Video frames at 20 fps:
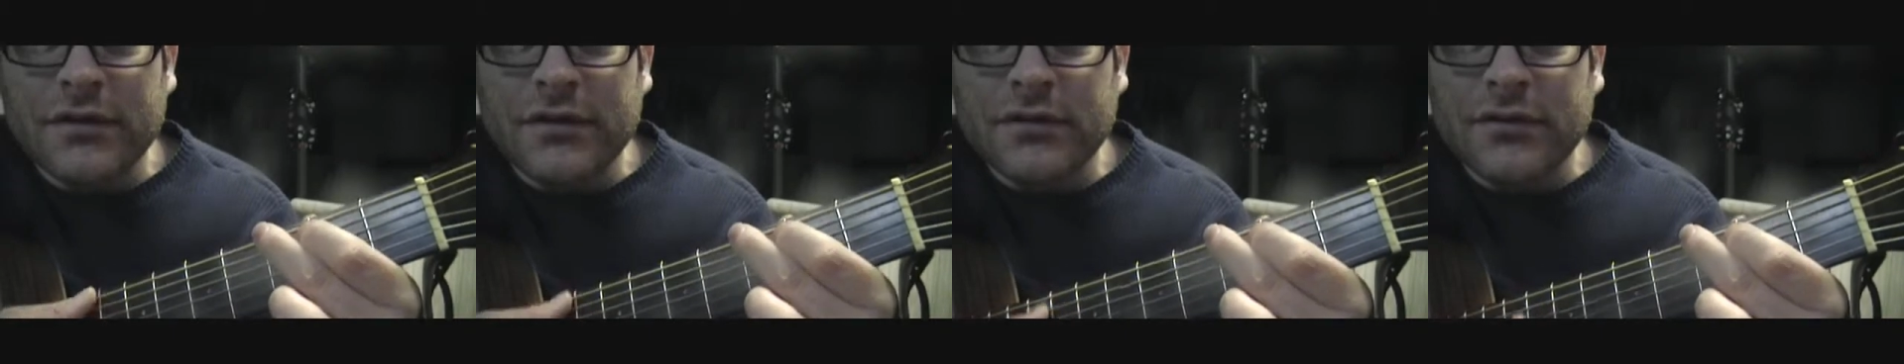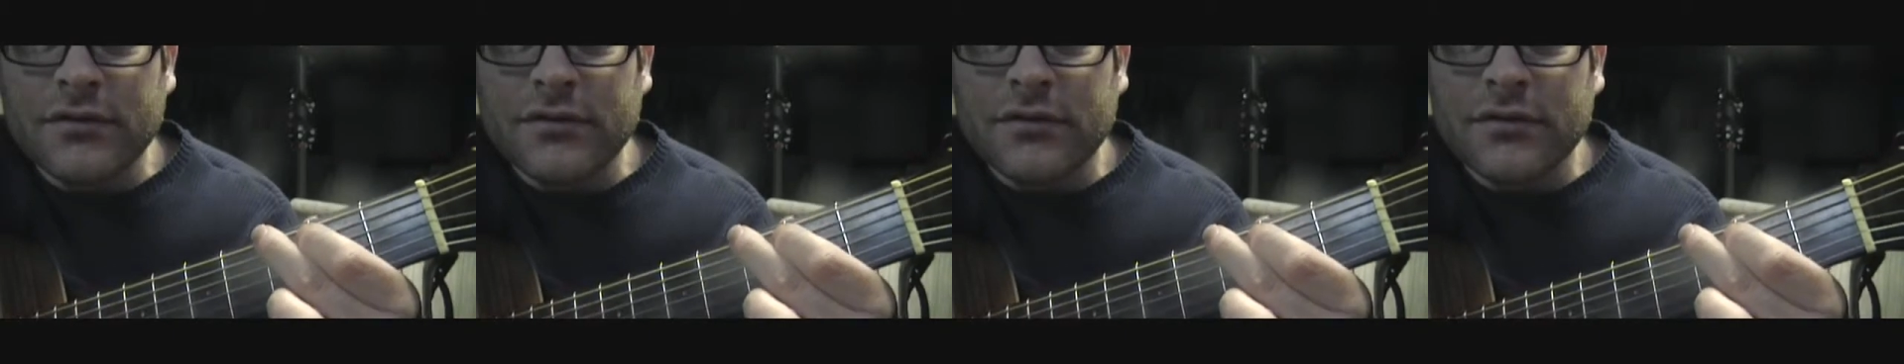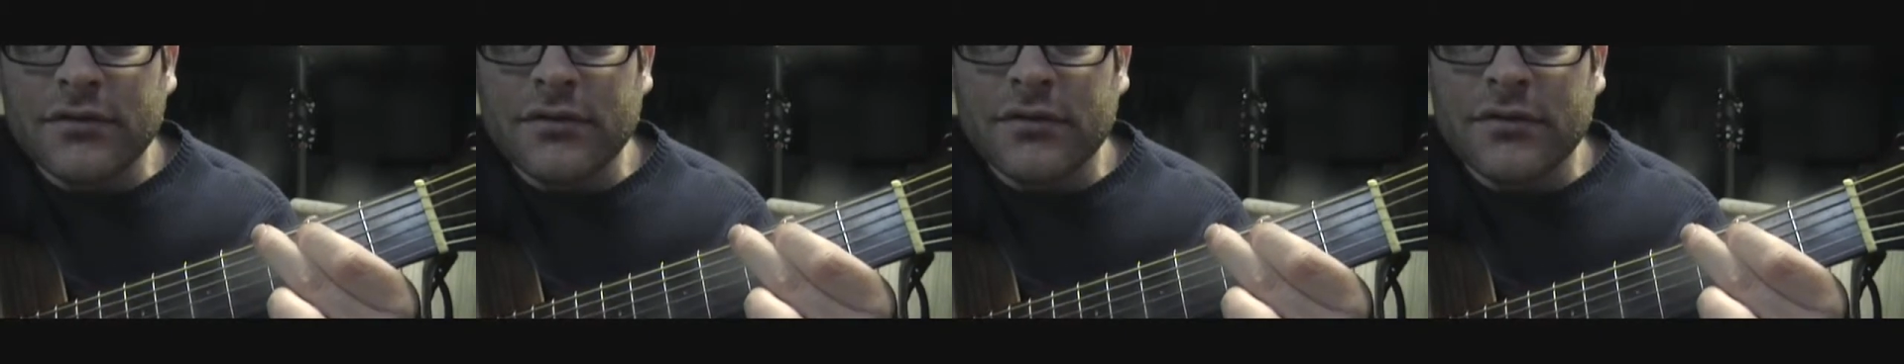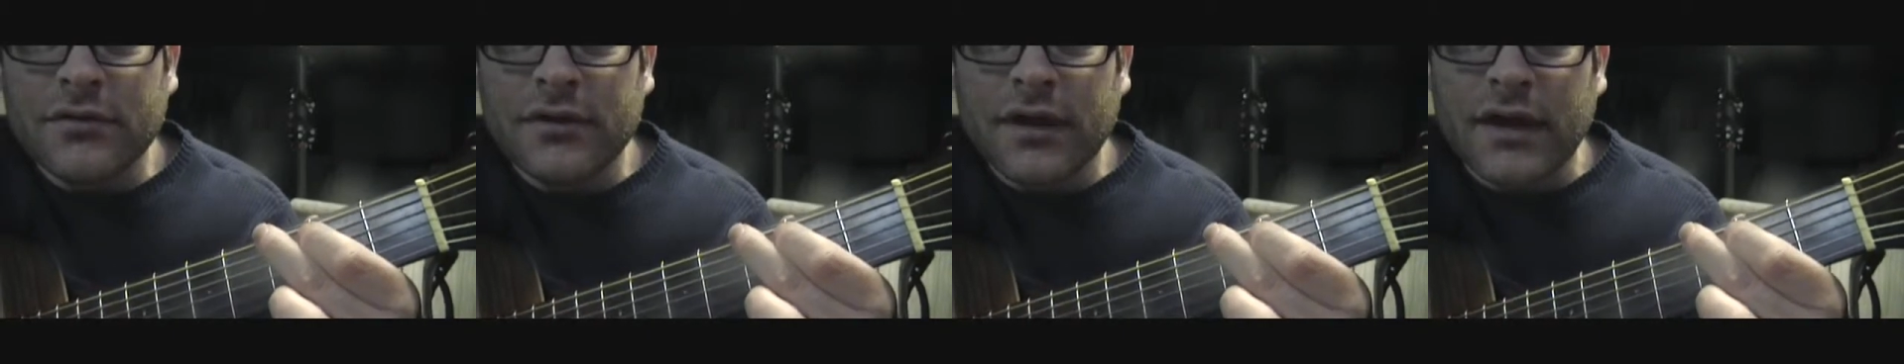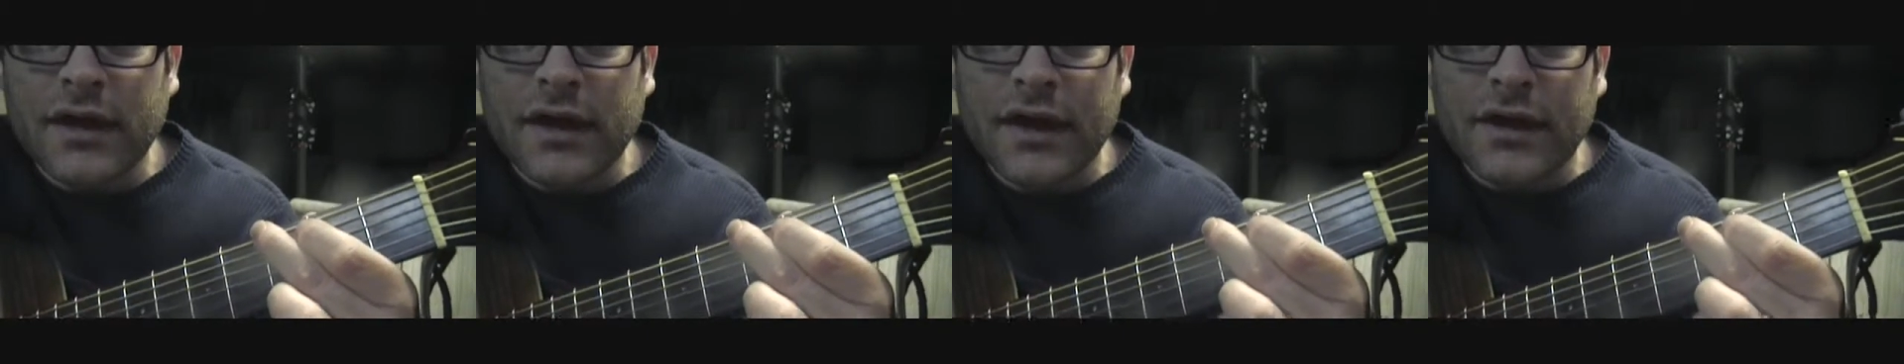
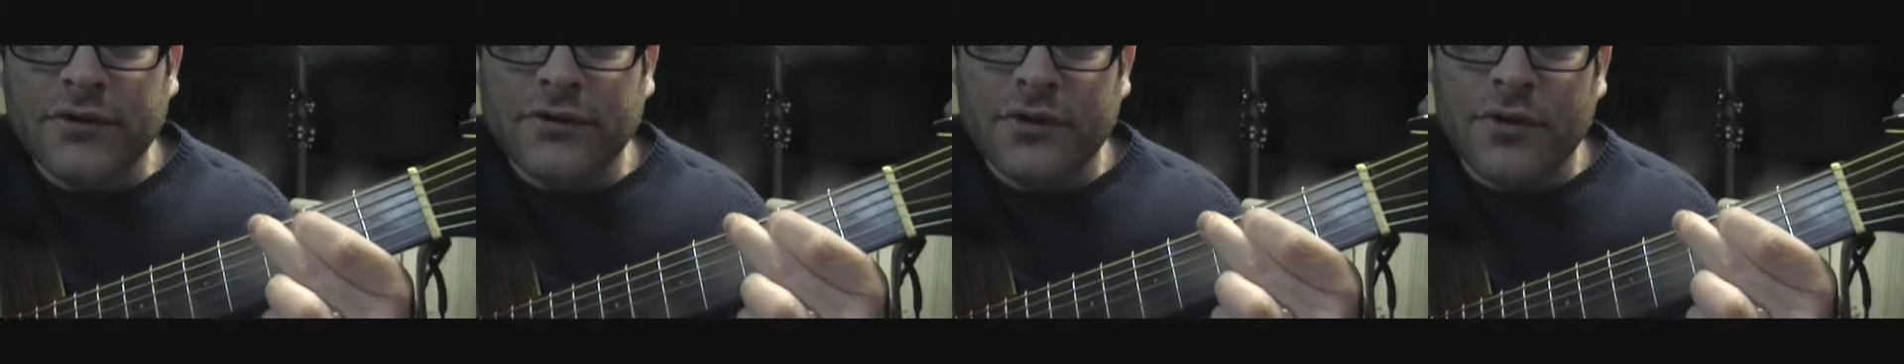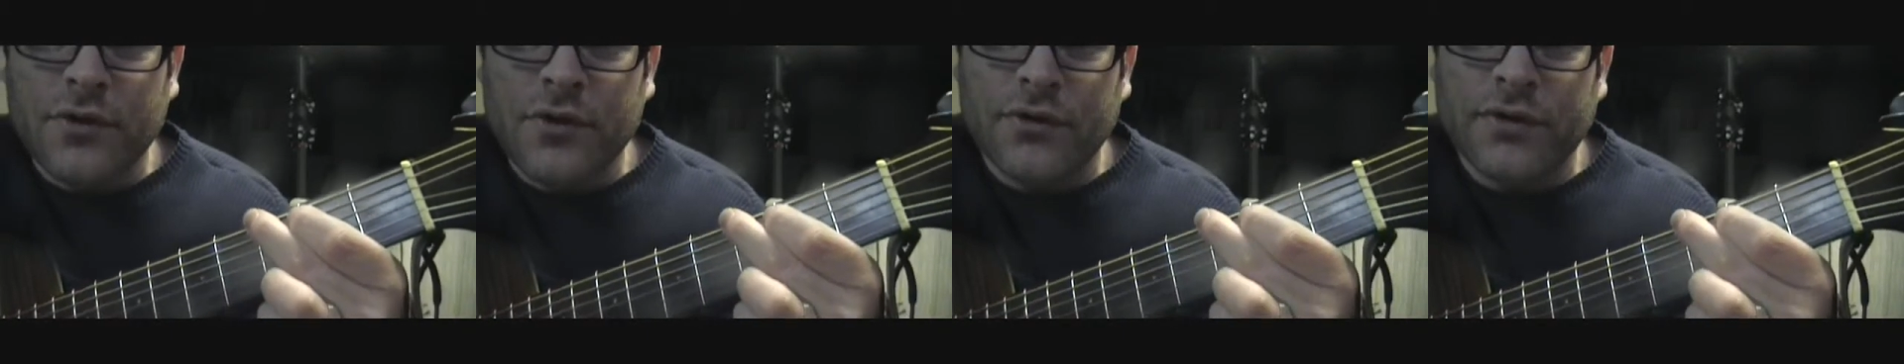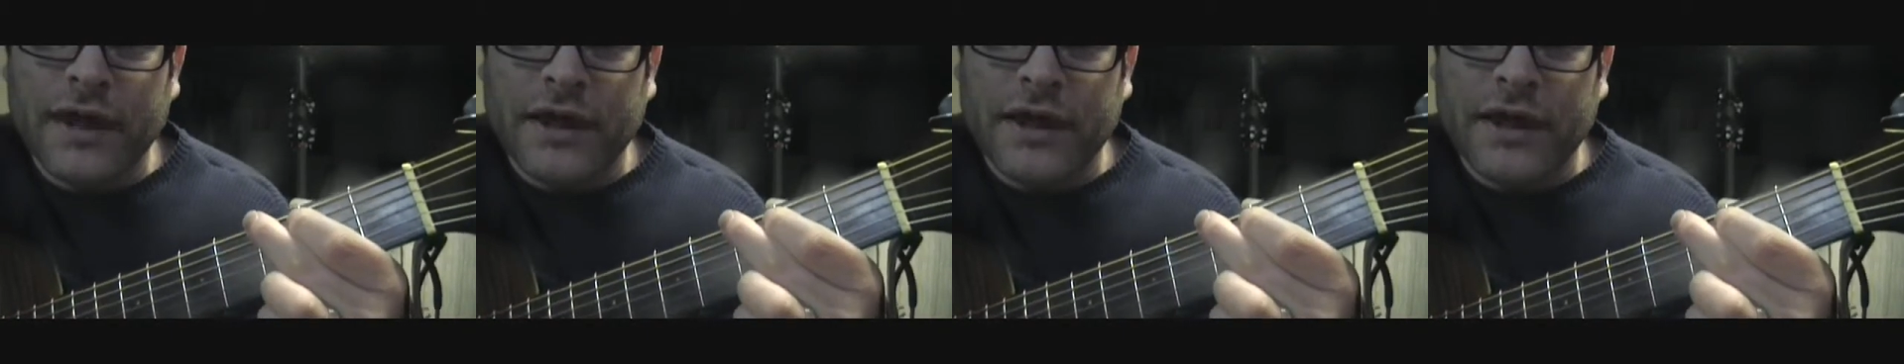as a whole,